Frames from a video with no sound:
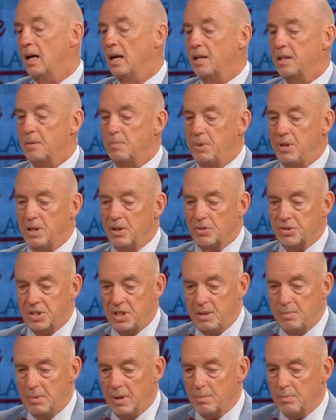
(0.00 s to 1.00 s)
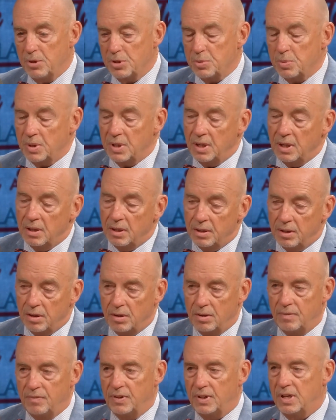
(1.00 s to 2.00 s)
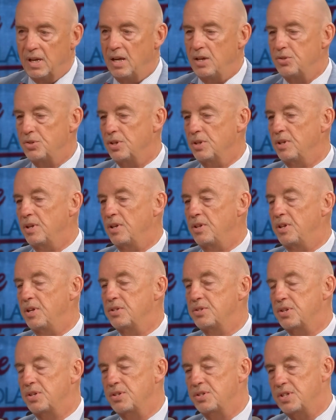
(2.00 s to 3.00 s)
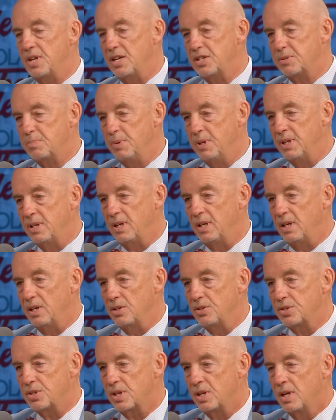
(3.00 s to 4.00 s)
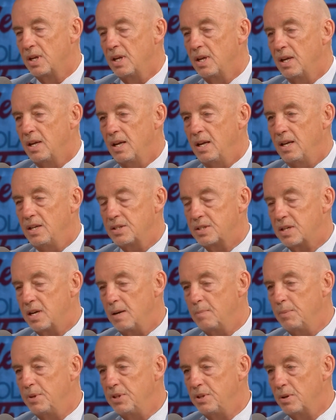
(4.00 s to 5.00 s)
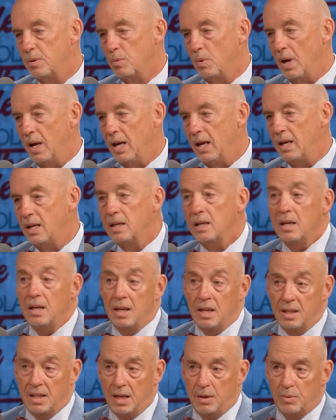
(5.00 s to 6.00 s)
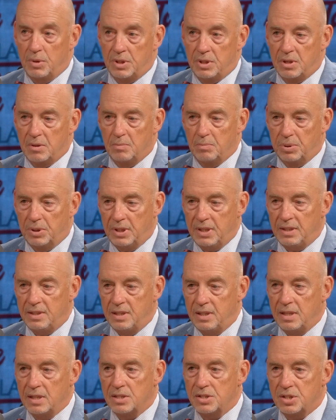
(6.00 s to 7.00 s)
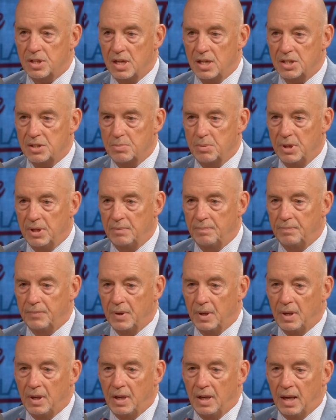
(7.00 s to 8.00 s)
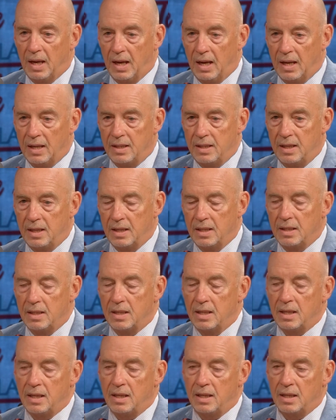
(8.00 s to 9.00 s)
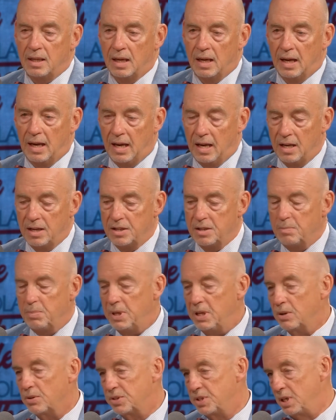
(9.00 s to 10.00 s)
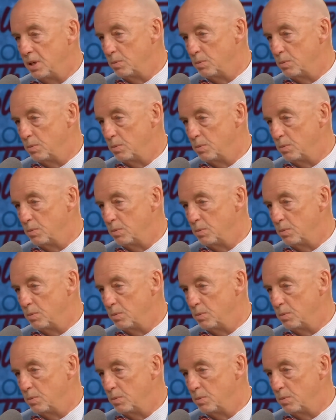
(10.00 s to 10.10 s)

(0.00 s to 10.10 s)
The BLT members would get a notification that this assessment is coming your way. They would complete the assessment, and then the head of the BLT